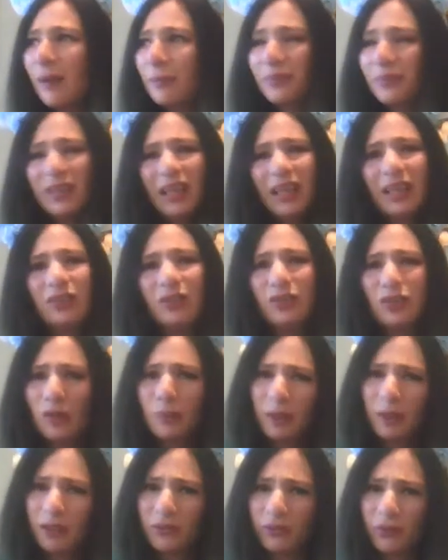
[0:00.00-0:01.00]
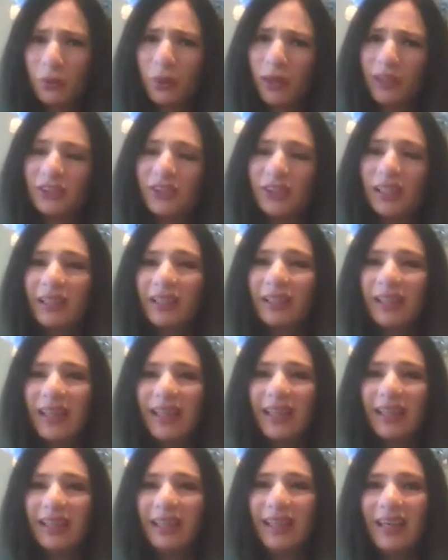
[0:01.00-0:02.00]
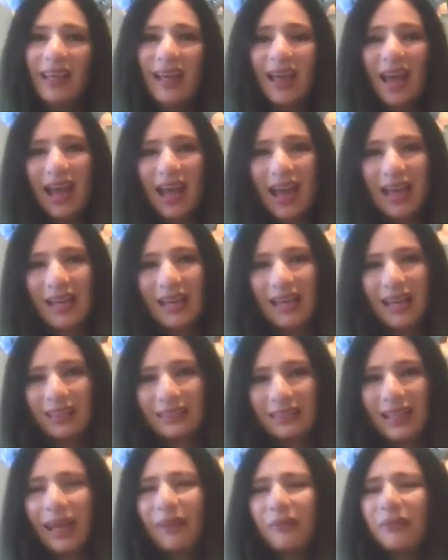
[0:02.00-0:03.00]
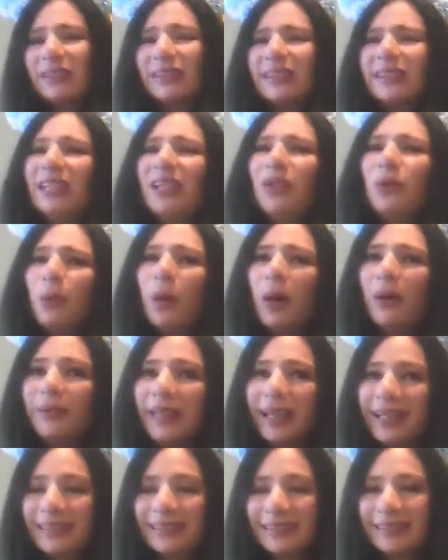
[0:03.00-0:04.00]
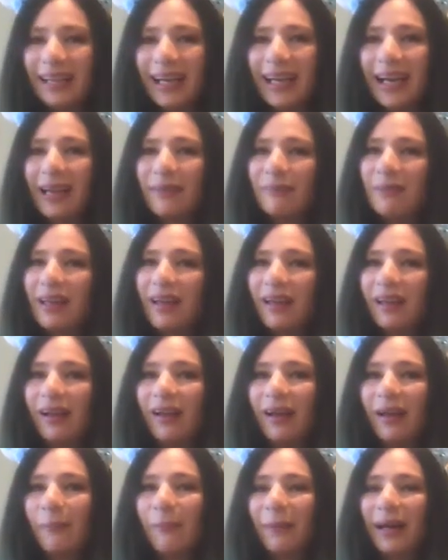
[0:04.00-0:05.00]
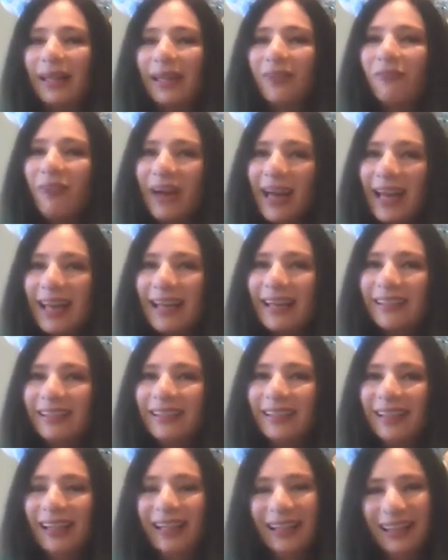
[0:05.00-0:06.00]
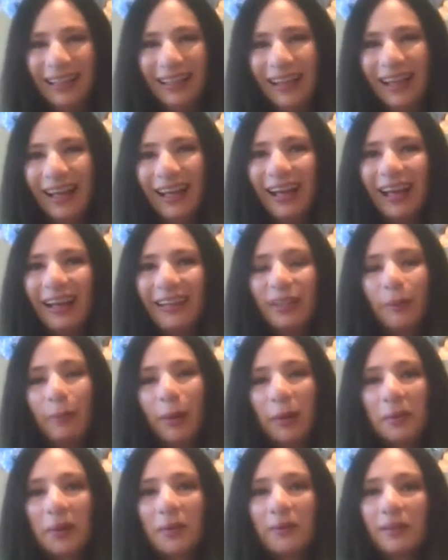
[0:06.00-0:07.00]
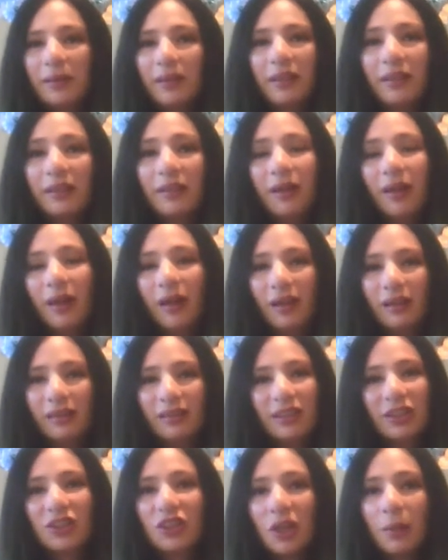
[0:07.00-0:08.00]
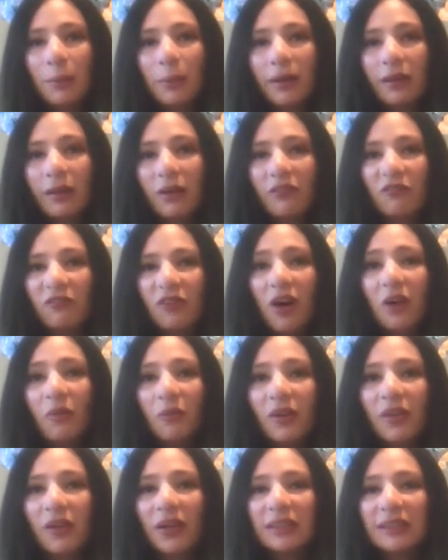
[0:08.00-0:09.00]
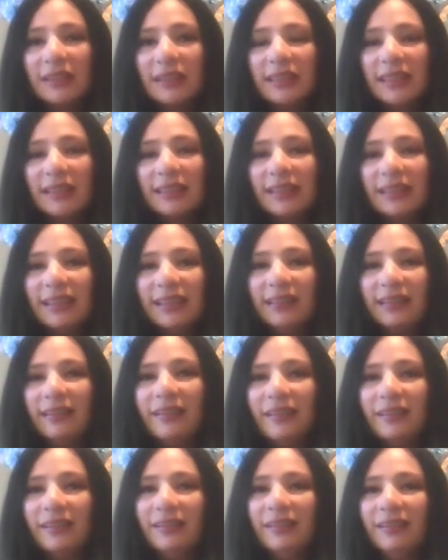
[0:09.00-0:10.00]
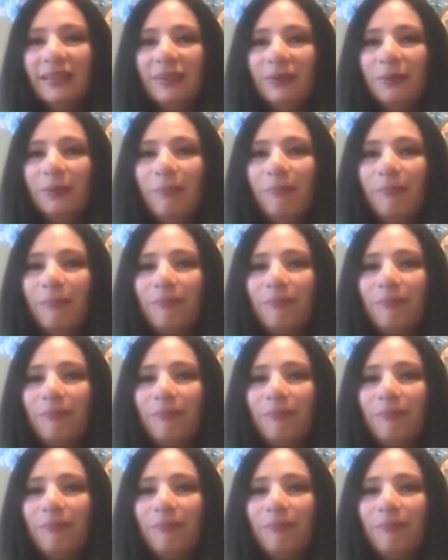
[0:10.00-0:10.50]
Thank you so much for watching again, and I will see you all next time. By the way, you're probably wondering, does she bring her phone with her to Disney? You